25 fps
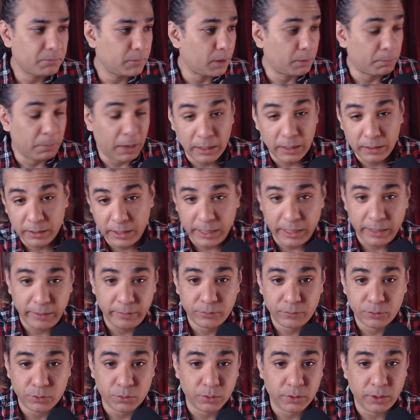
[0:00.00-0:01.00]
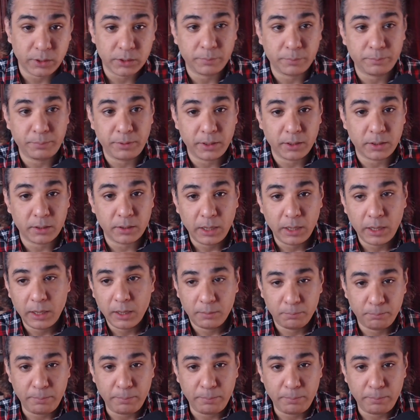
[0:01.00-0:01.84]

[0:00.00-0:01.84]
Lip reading: The Maldives could disappear.